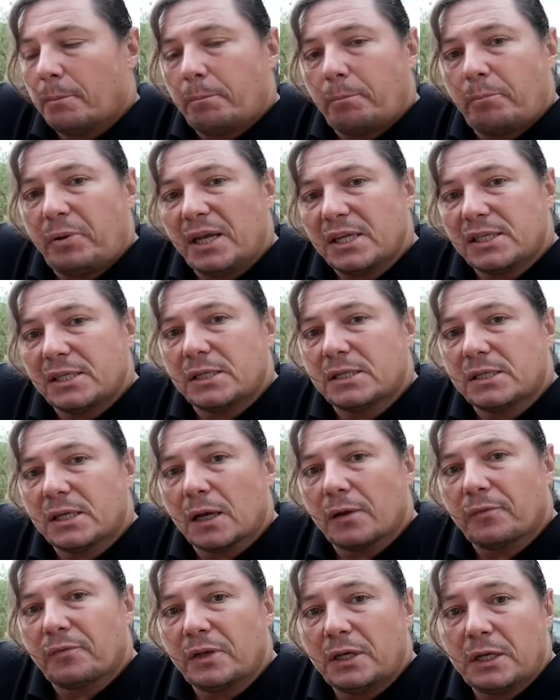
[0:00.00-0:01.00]
place
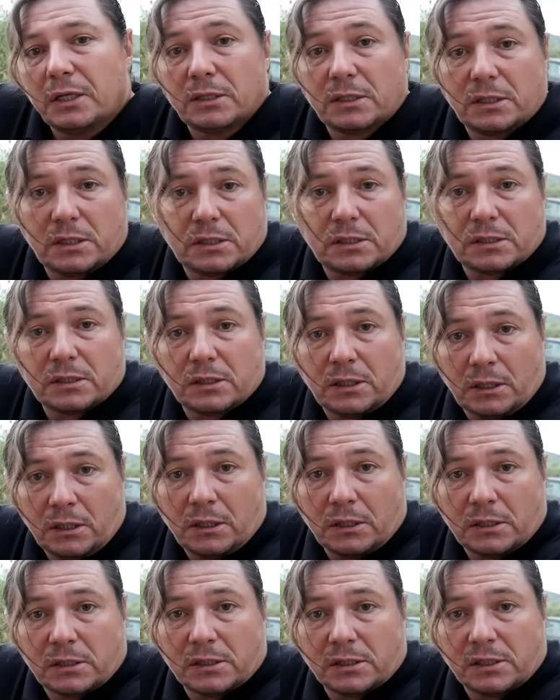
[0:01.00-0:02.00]
itself in
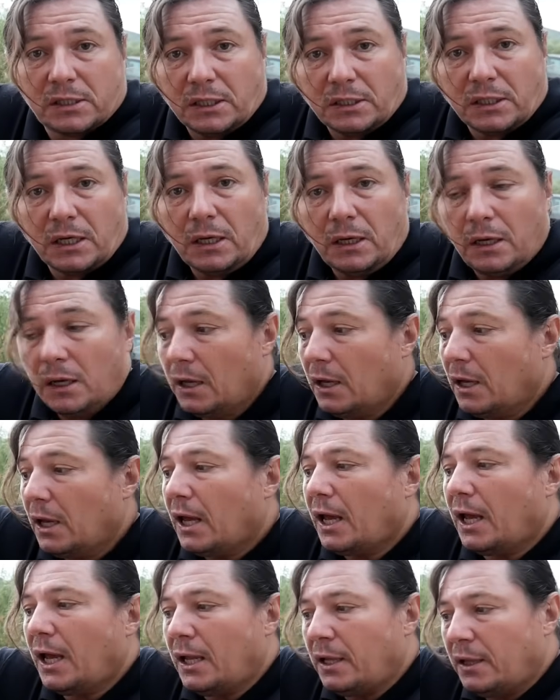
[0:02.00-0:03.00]
its sitting,
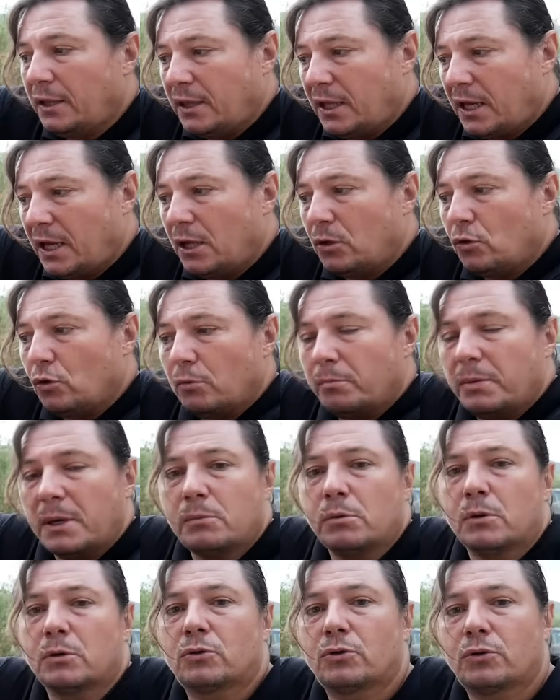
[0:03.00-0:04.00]
and then you'll be
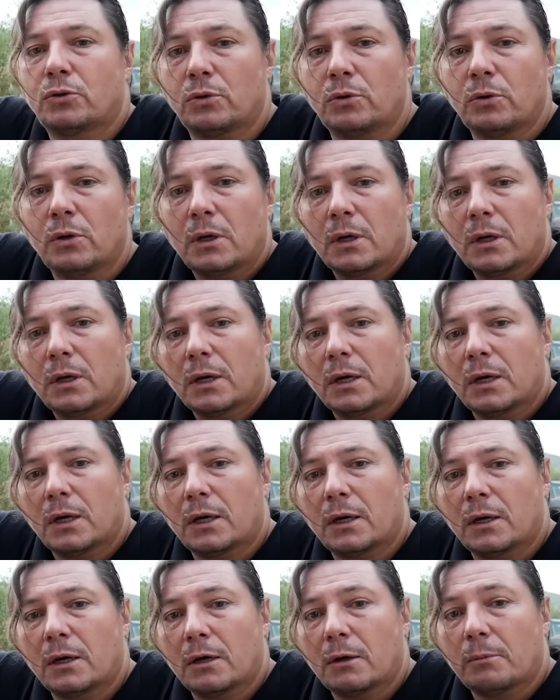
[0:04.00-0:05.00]
able to
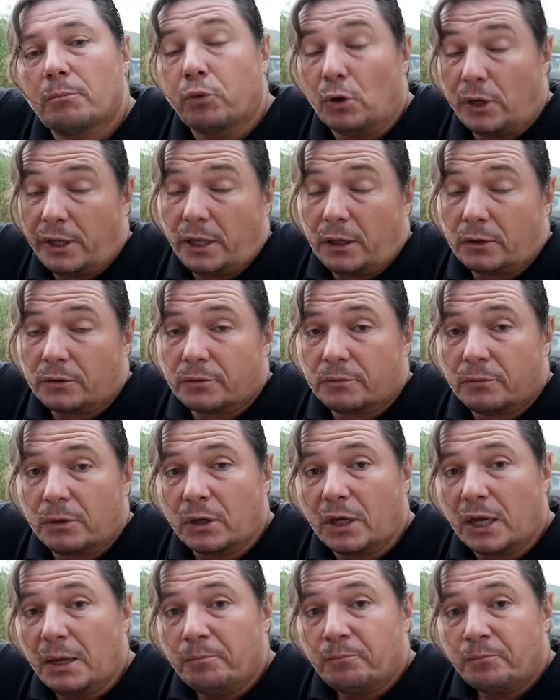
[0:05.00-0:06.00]
pull it out.
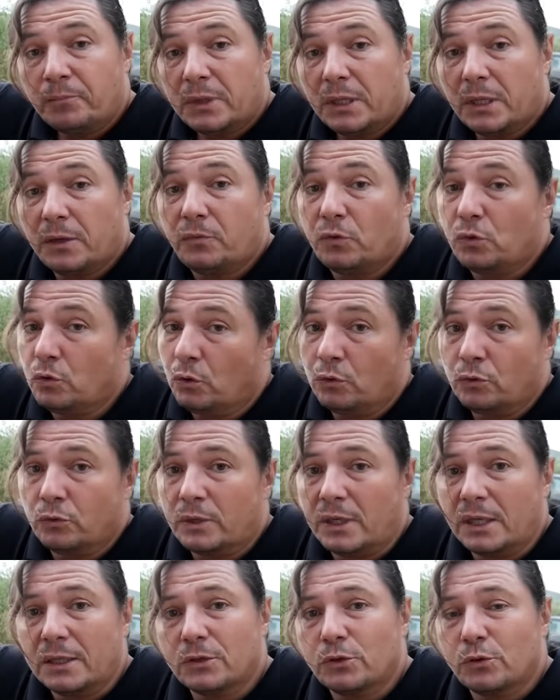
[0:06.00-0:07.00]
Okay, if you don't do
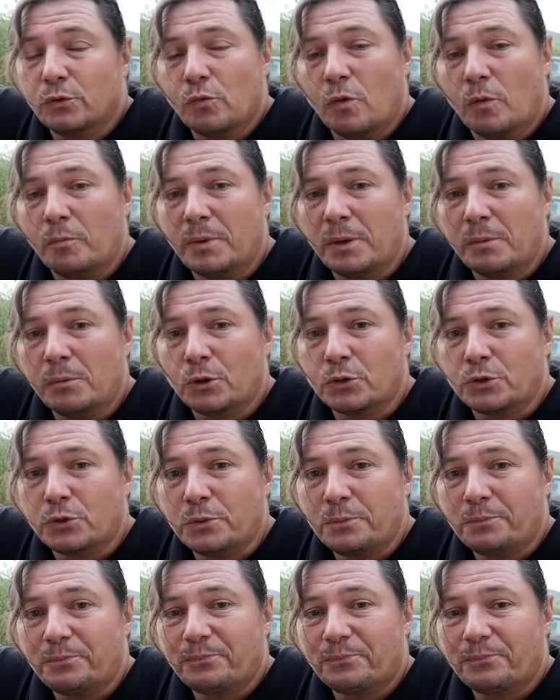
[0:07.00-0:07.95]
that, you won't be able to.